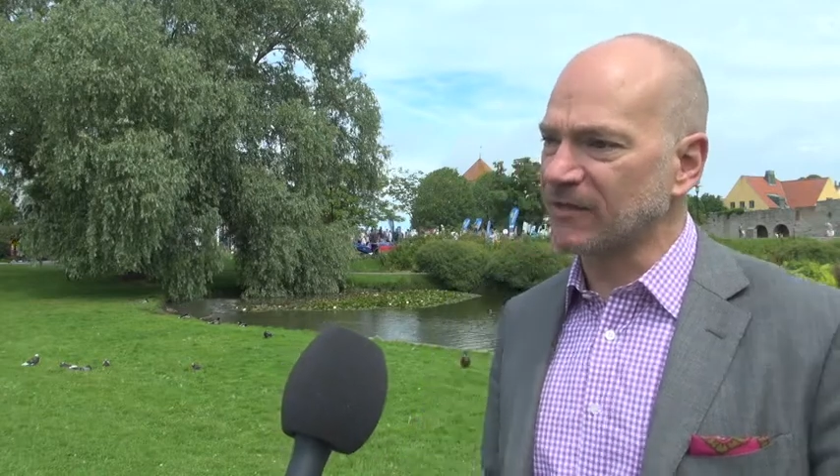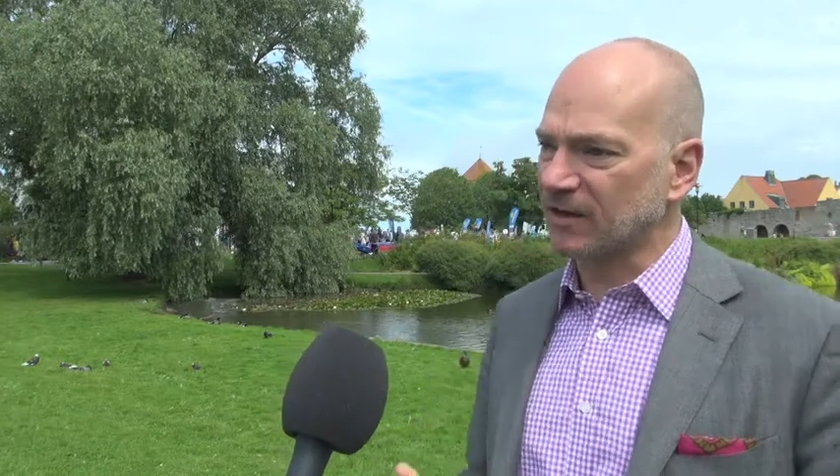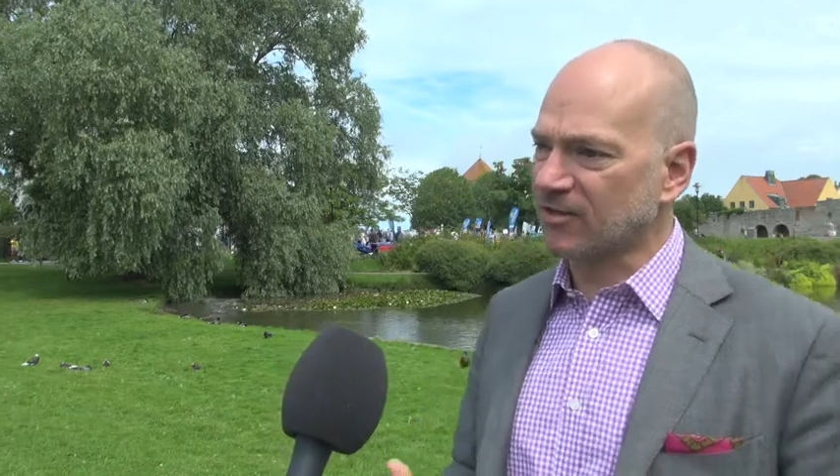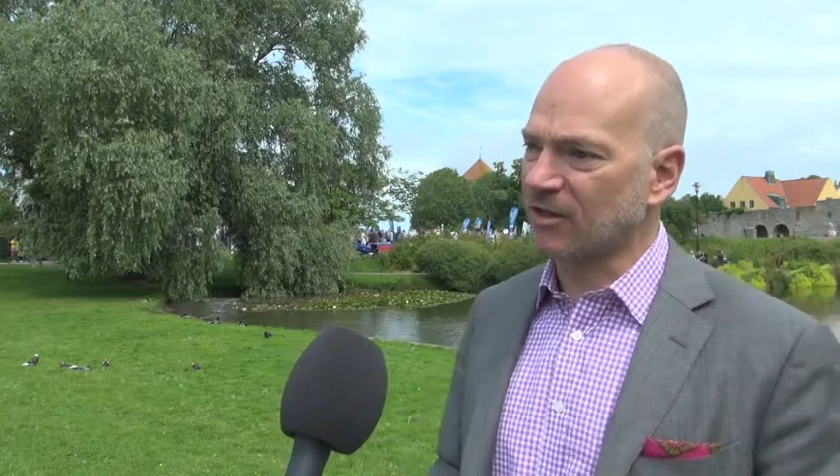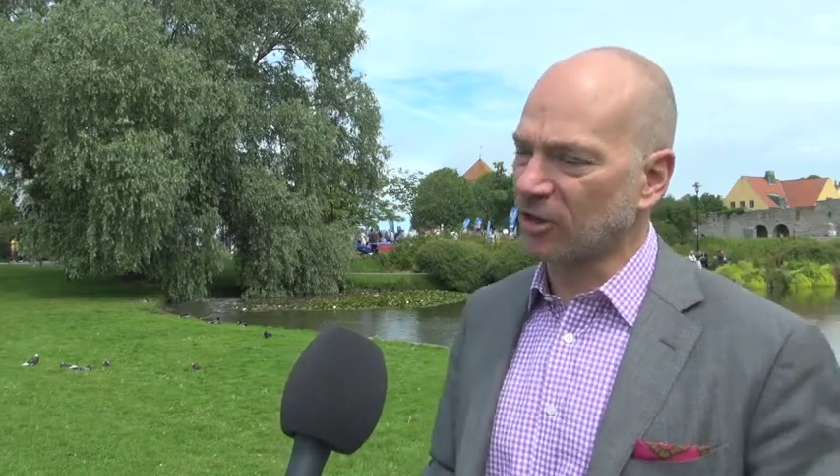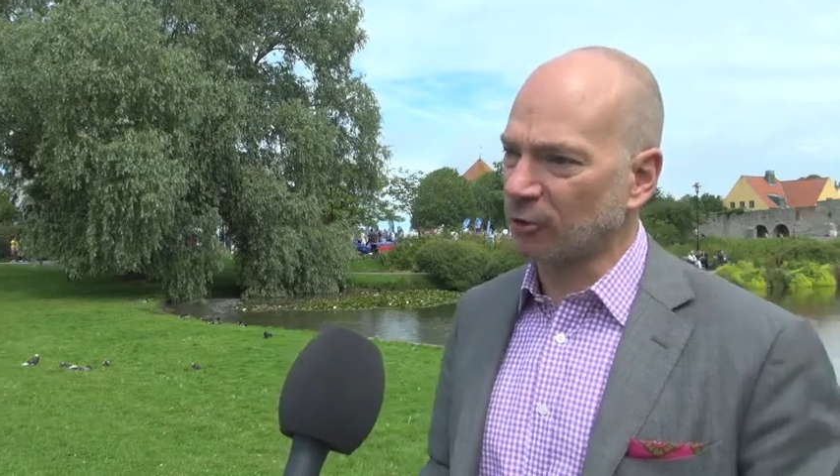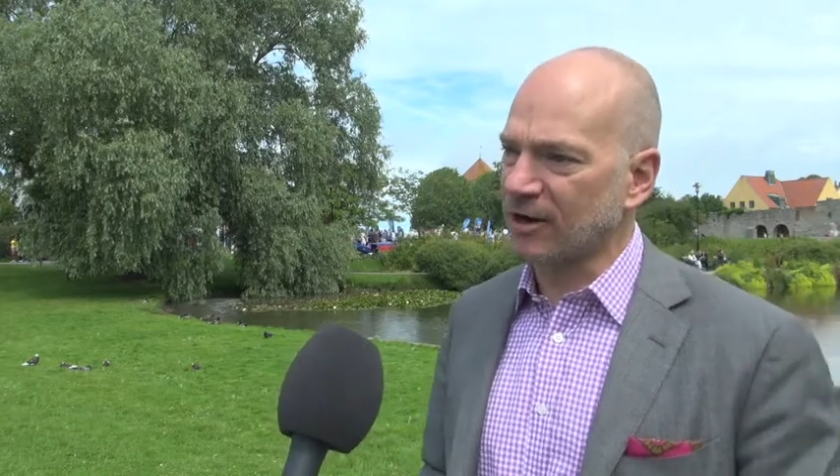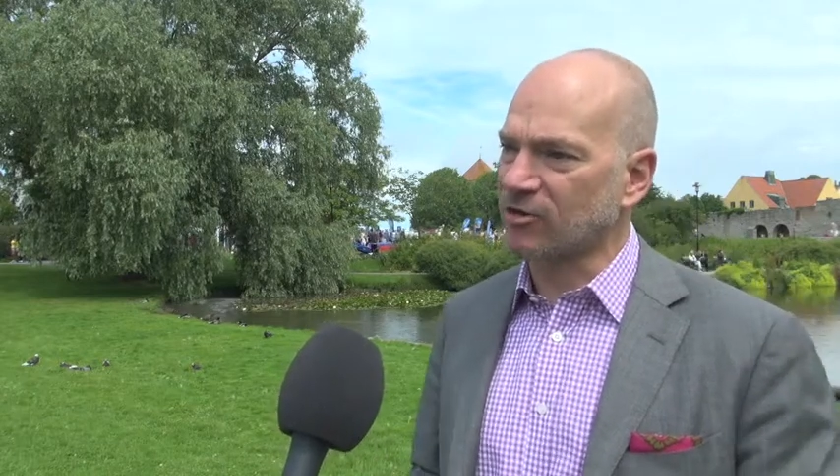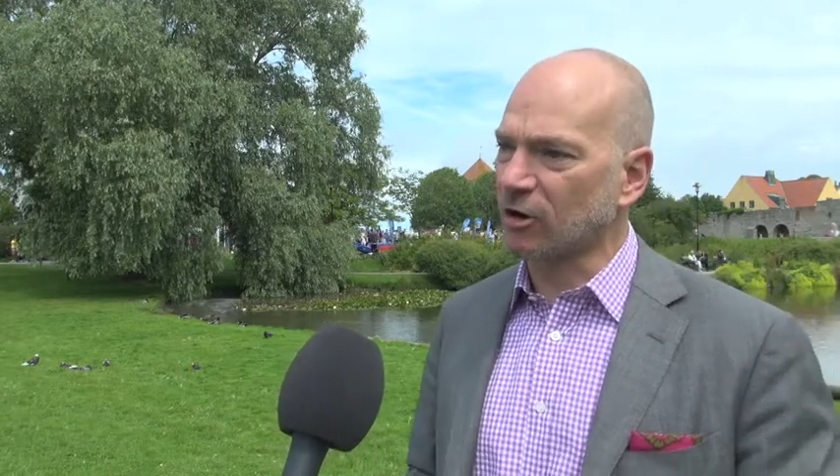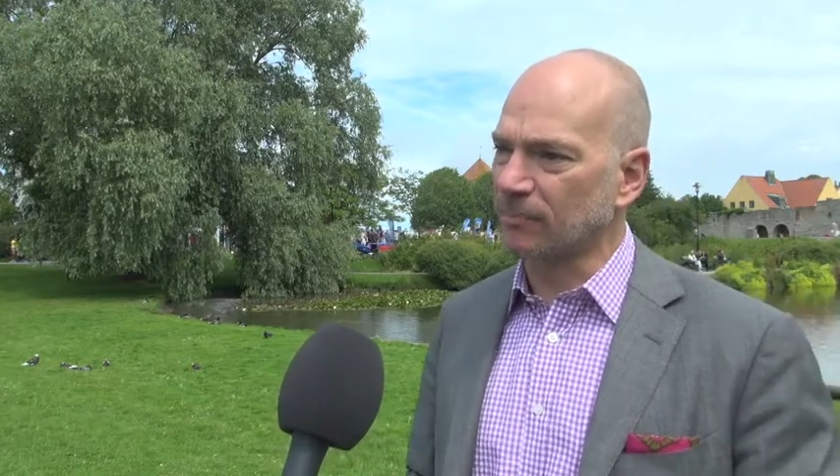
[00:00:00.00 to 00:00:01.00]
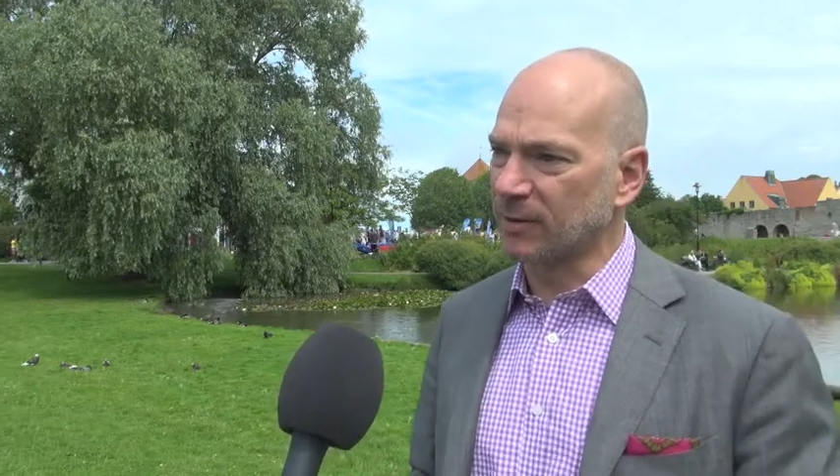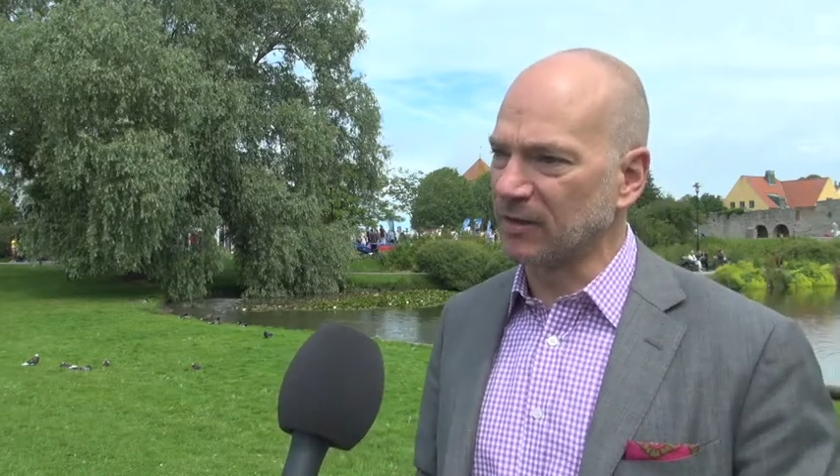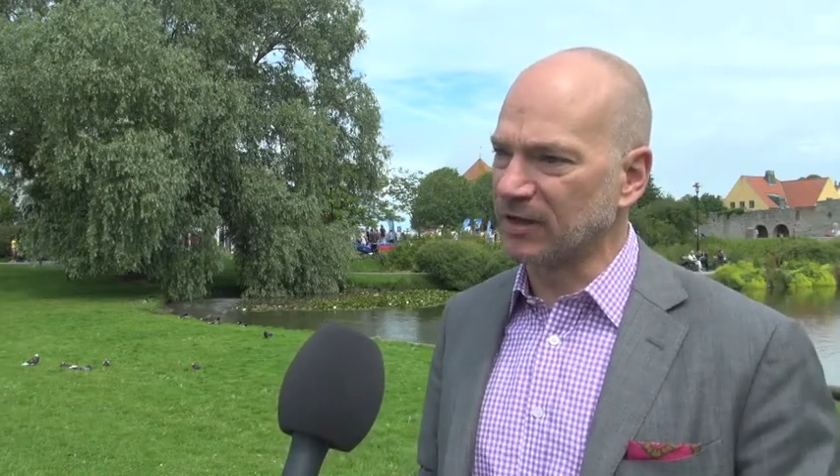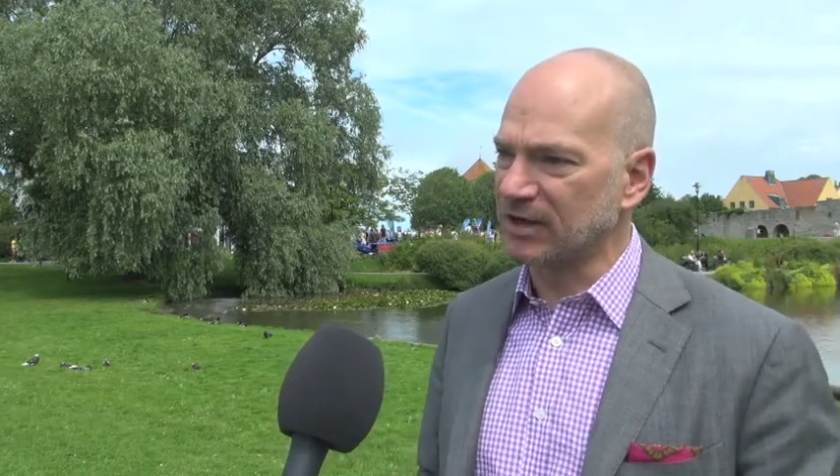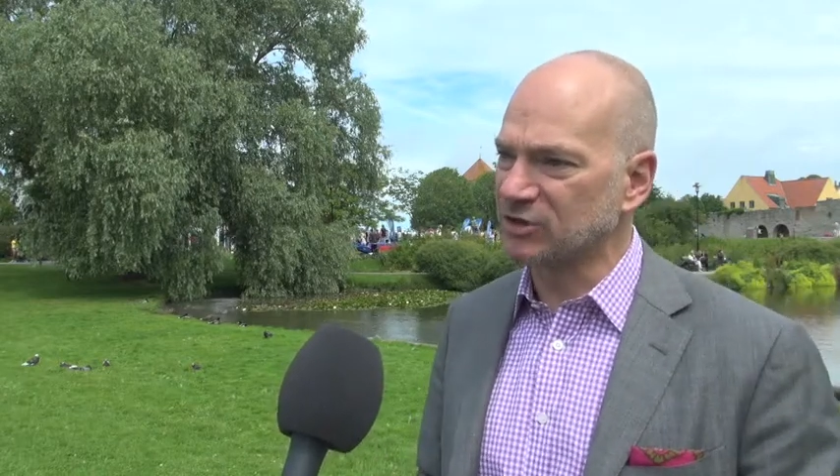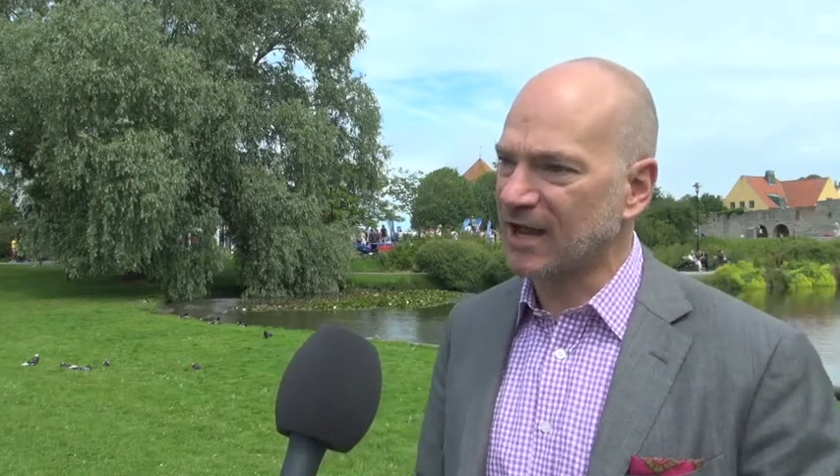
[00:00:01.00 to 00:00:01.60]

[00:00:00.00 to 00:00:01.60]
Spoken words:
that accelerates our ability